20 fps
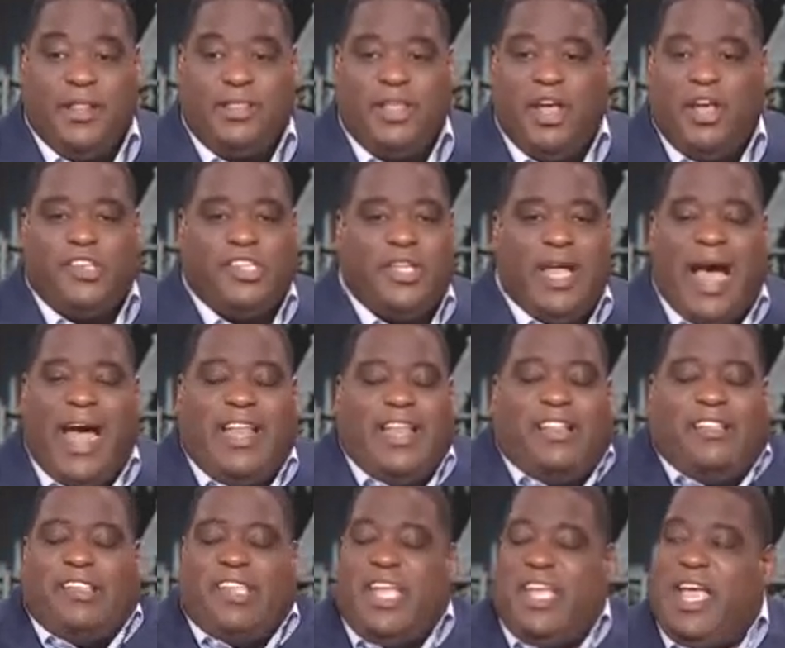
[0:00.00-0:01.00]
I
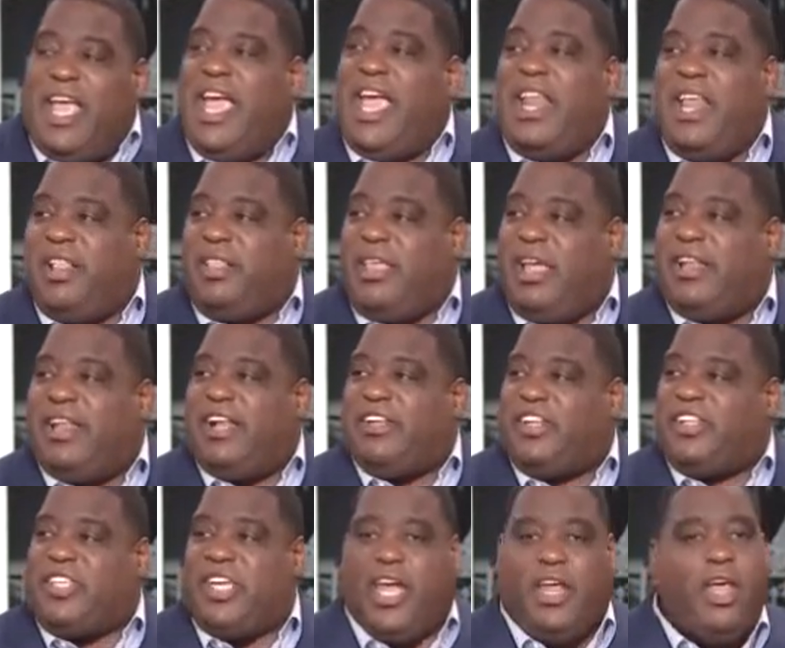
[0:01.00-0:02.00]
didn't see anything that
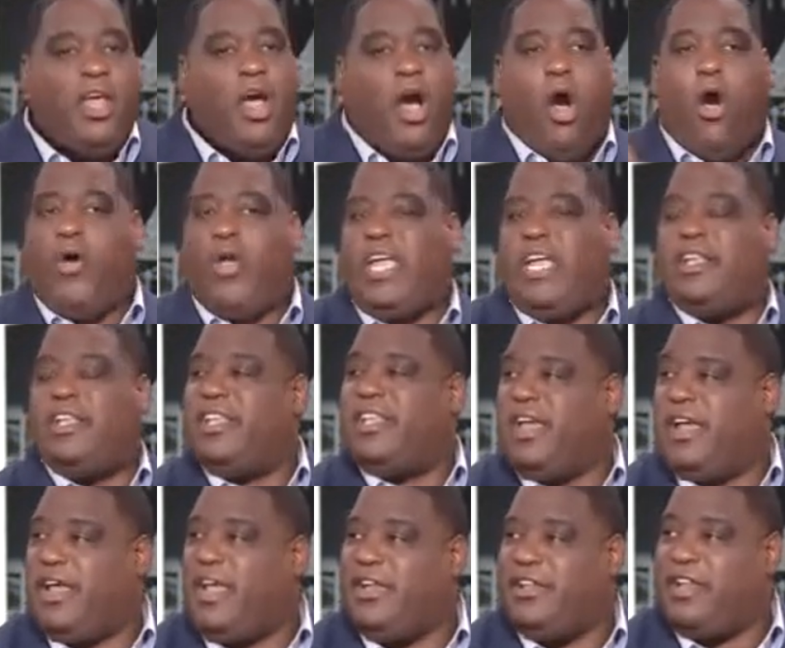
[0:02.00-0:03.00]
just said, oh, he
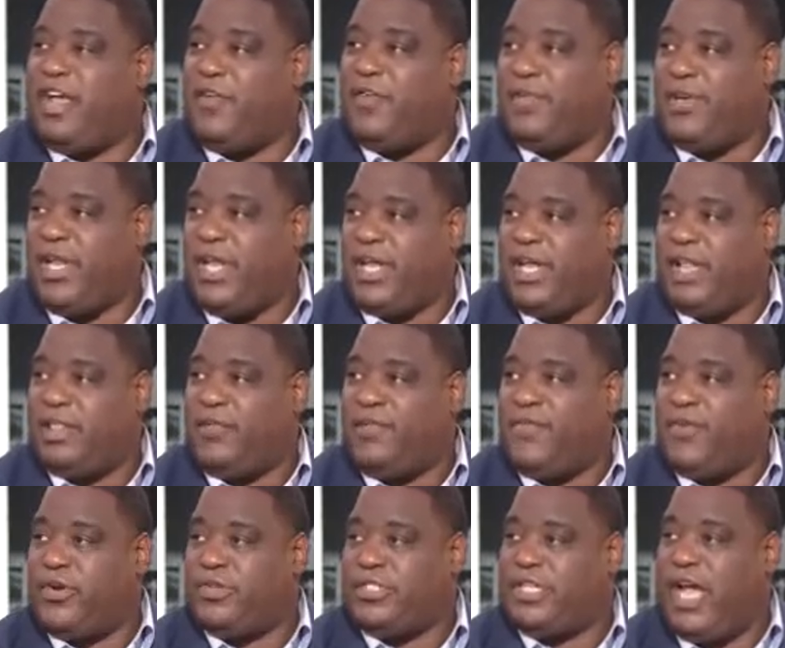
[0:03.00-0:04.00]
definitely didn't get the
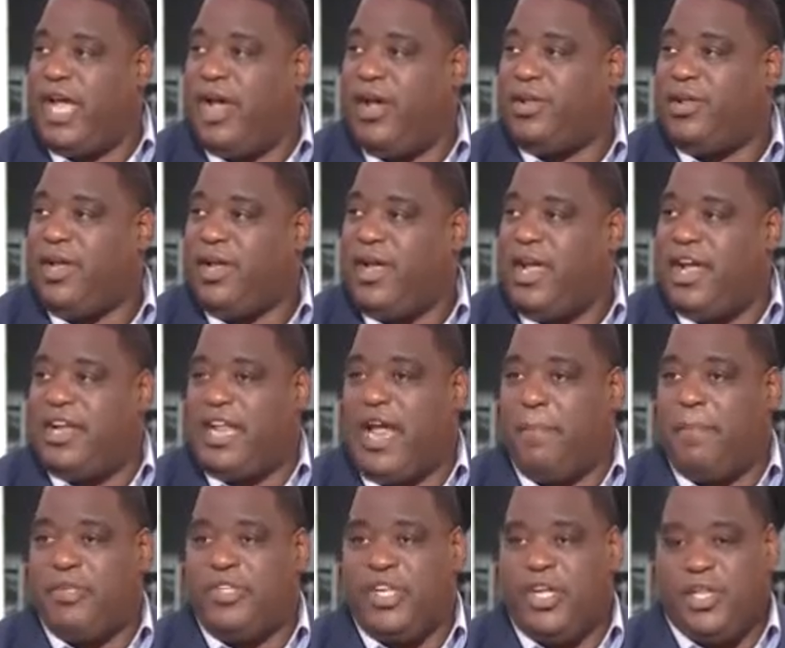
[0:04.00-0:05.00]
first down in
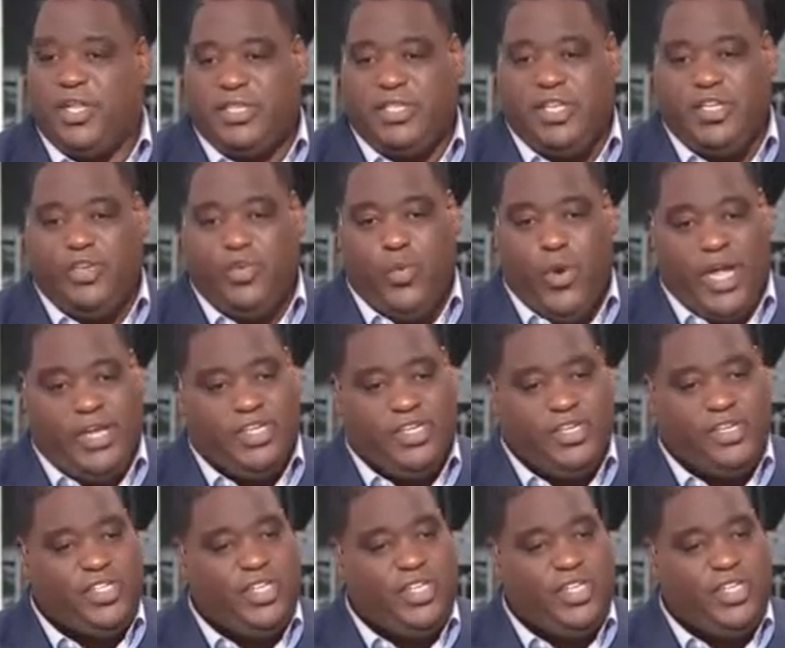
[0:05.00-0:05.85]
that particular situation.